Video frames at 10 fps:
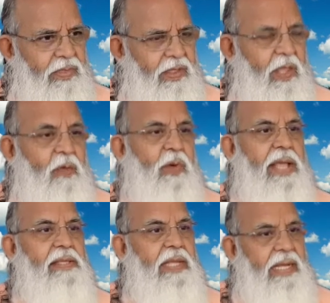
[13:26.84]
If I
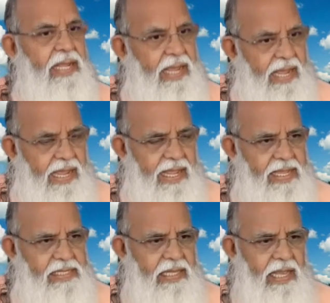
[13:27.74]
am sitting
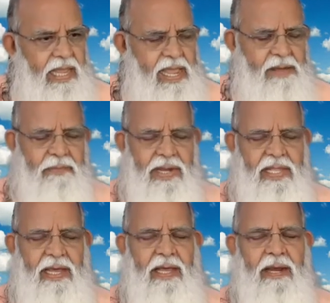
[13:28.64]
as a
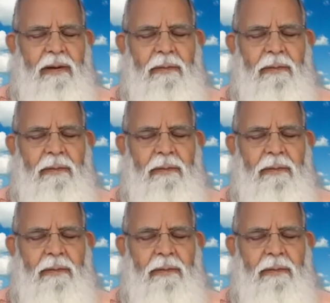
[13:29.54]
mother,